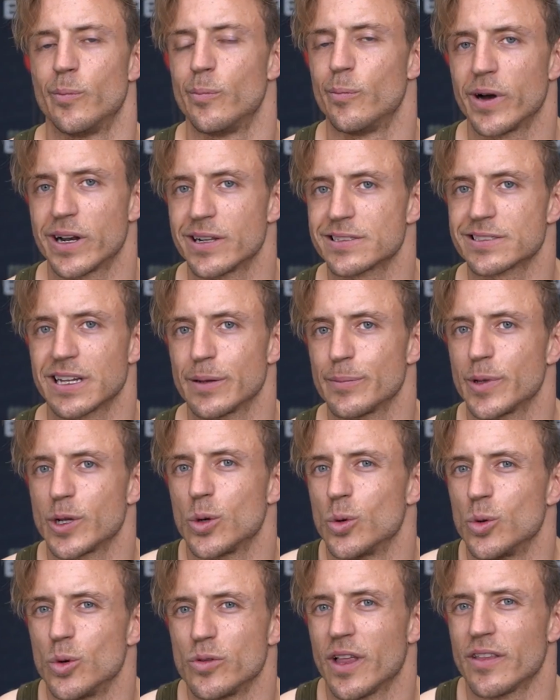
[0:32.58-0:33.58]
but it's gonna be
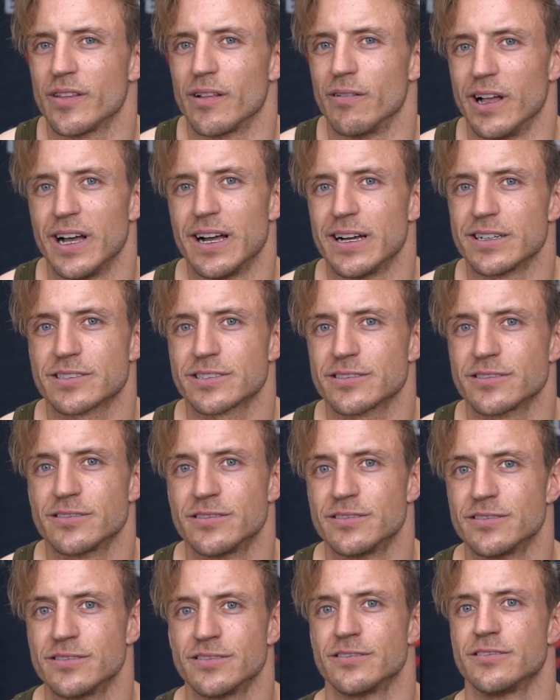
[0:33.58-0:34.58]
cool nonetheless.
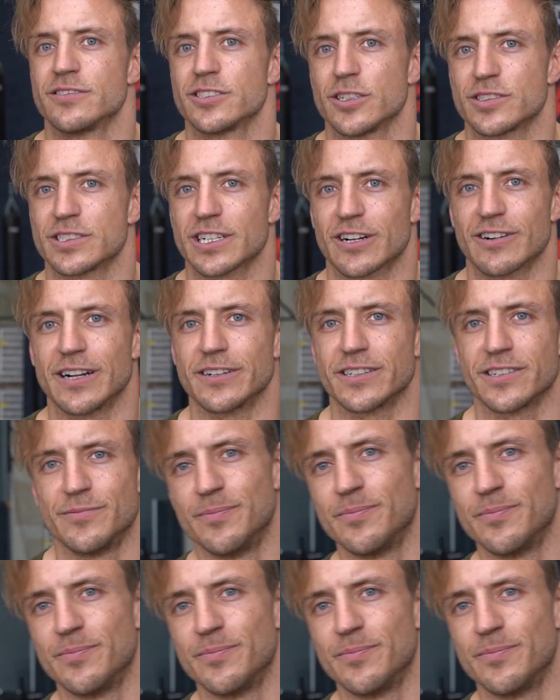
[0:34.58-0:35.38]
So stick around.